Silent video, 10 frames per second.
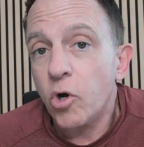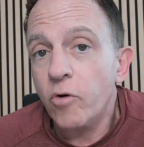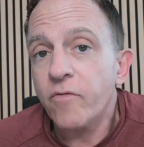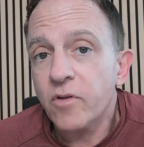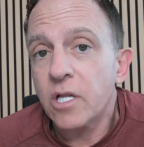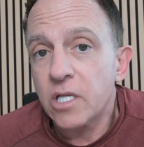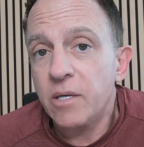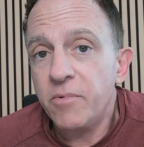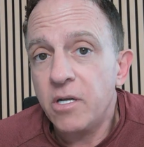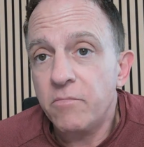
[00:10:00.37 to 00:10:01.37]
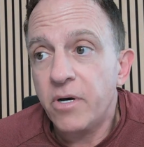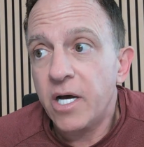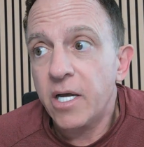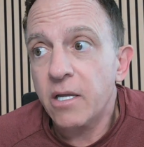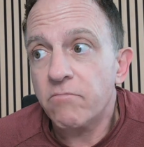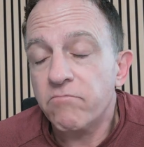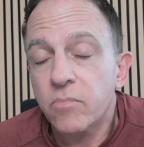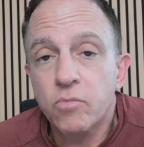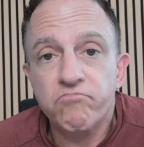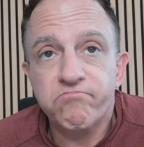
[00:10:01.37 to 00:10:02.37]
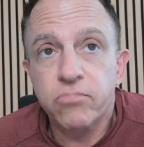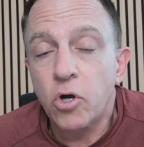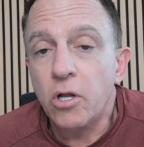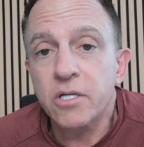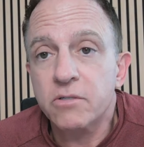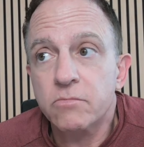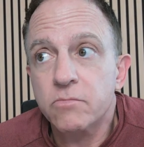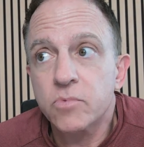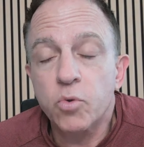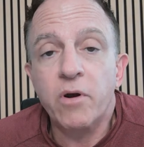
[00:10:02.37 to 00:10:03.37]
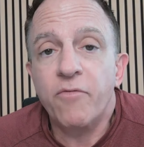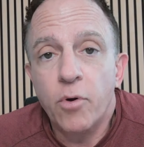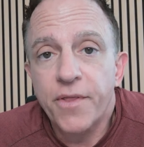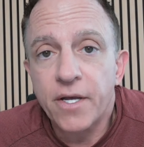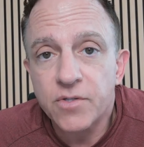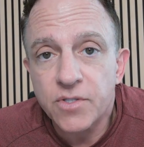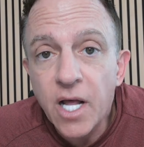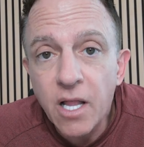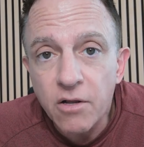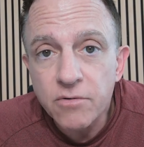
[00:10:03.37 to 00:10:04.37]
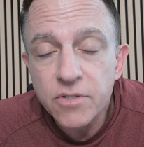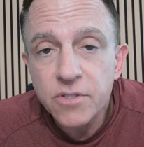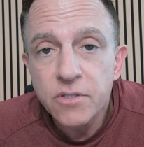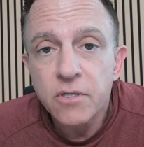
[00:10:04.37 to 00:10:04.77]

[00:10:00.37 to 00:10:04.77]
over the limit by, call it $24,000,